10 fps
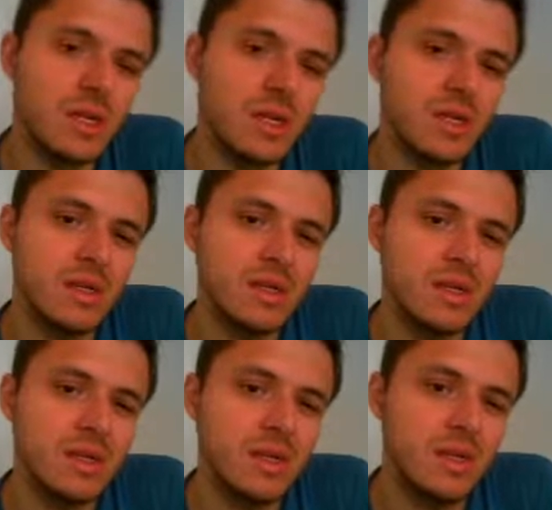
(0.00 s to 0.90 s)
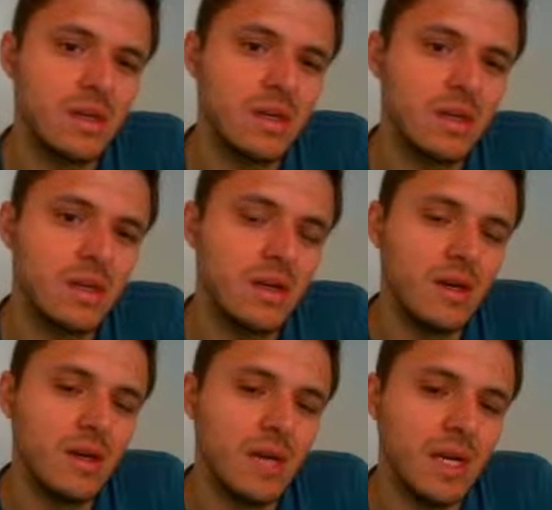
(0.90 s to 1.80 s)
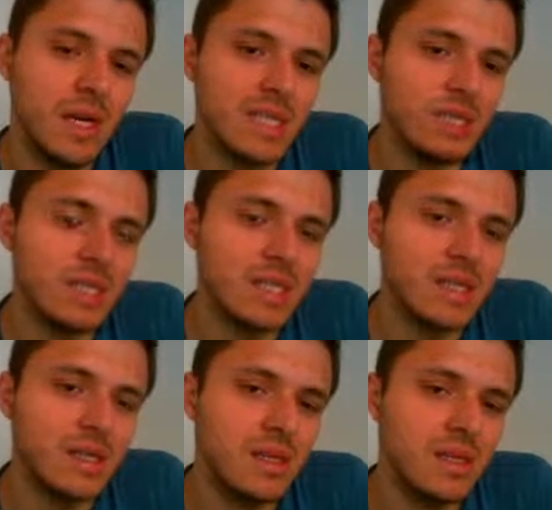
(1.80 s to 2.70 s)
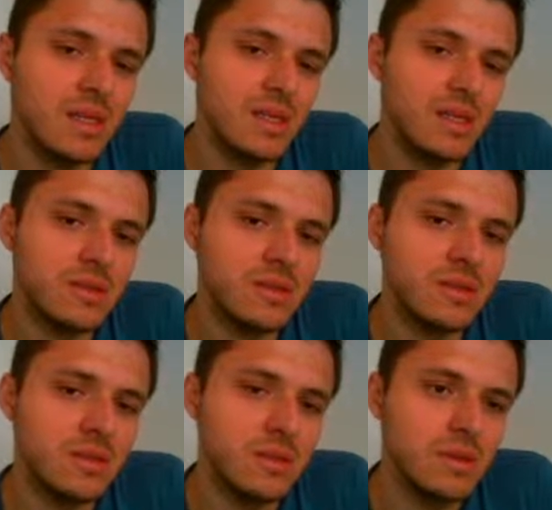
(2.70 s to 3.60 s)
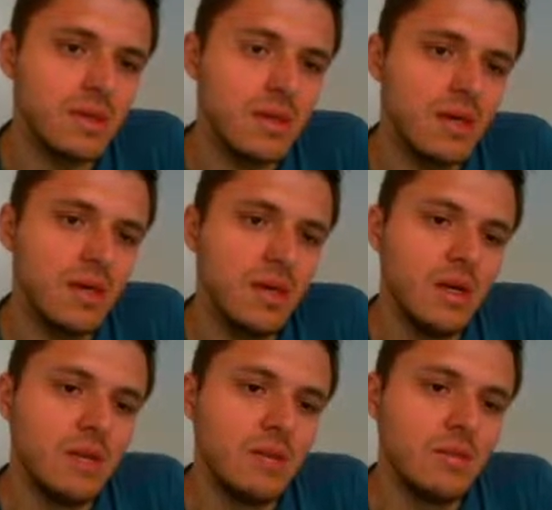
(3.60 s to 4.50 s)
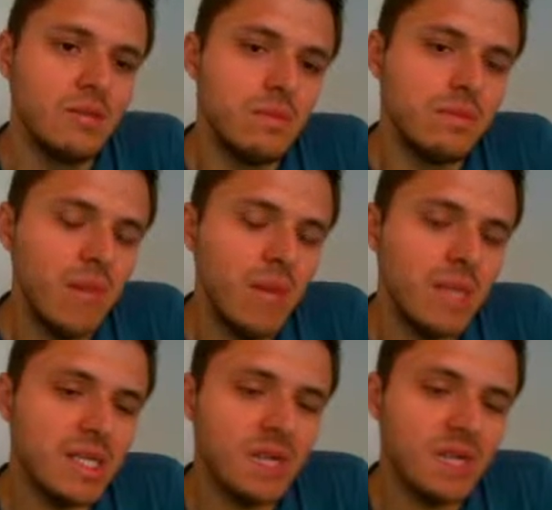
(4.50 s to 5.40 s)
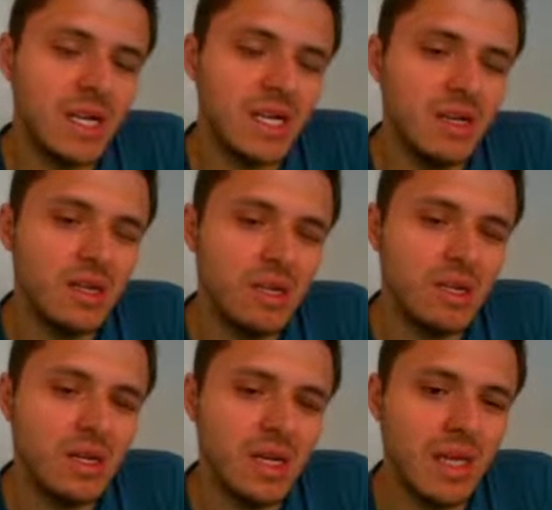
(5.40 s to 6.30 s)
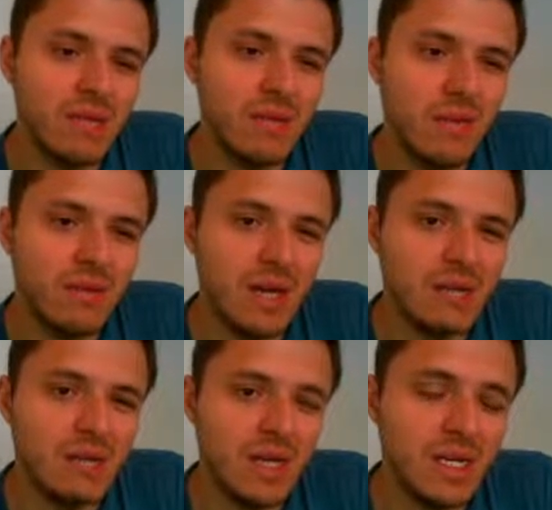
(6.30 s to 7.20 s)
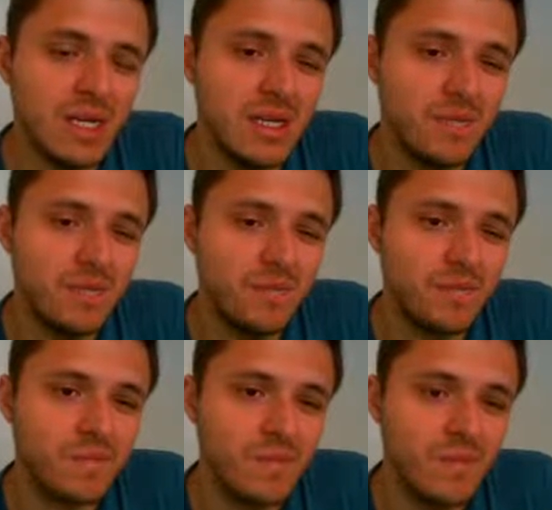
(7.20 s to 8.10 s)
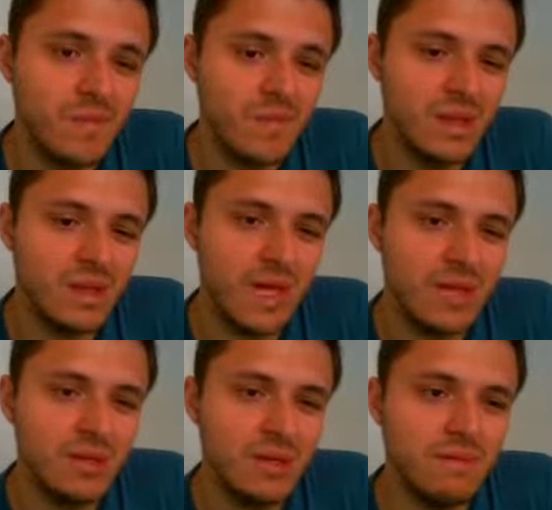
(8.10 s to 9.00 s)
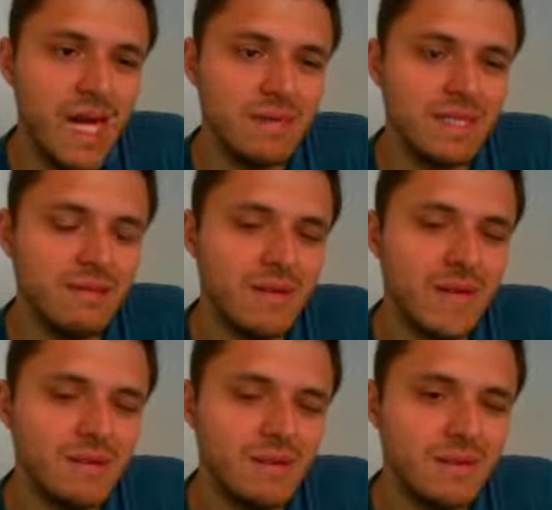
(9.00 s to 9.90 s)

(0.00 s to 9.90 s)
can. The knight's protecting that. So maybe it's fine. Maybe knight to a5 is fine. Knight to a5, c5.